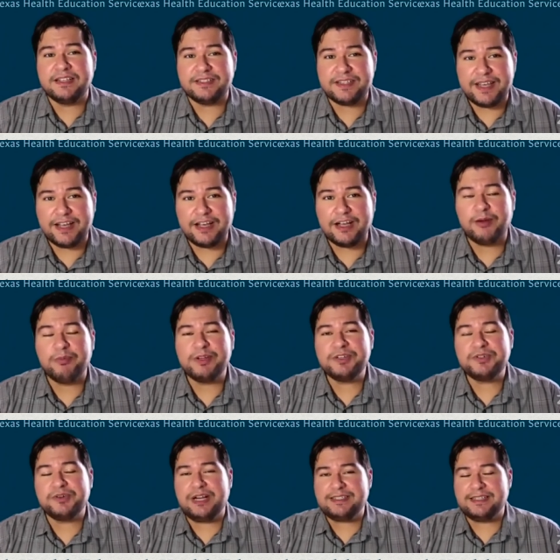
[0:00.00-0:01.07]
to help
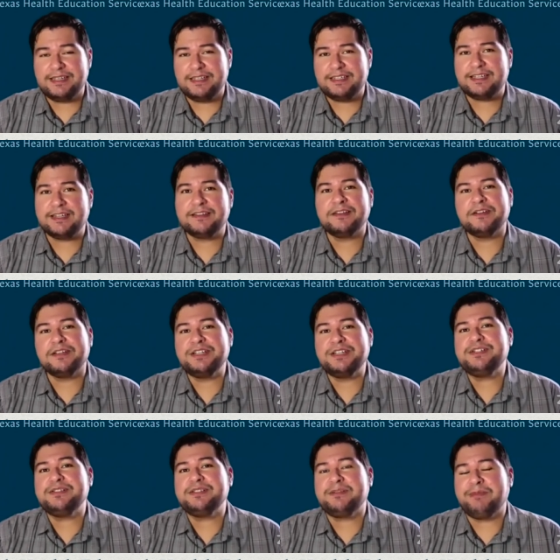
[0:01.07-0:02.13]
address any technical
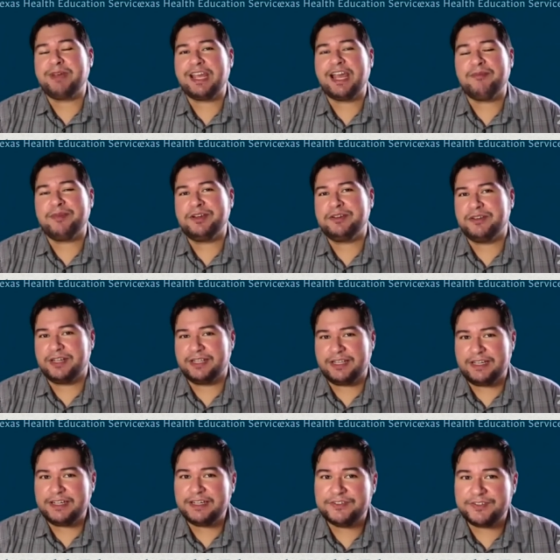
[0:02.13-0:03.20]
issues that may happen during
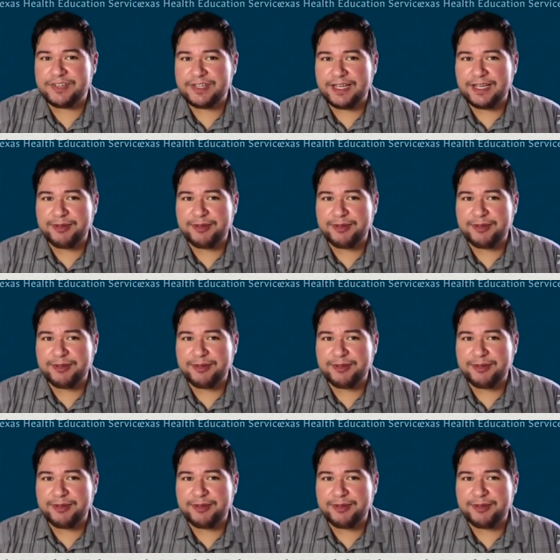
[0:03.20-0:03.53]
the interview day.